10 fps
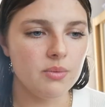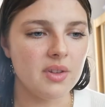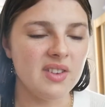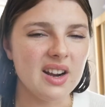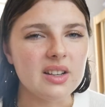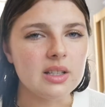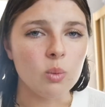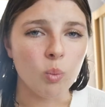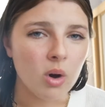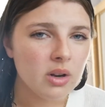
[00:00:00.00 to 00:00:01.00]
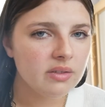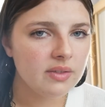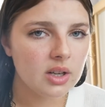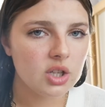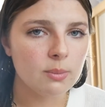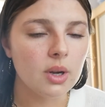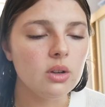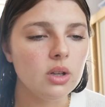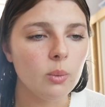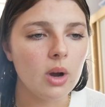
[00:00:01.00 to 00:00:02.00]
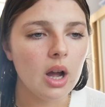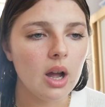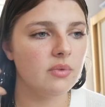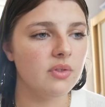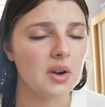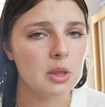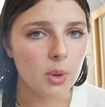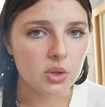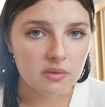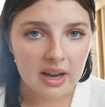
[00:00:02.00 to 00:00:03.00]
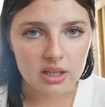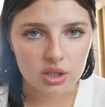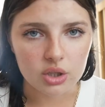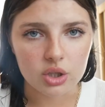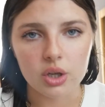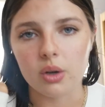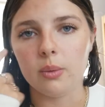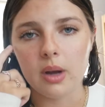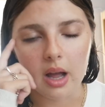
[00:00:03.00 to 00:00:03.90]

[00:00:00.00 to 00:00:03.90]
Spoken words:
The fact I didn't want to finish my uni work, finding the motivation to,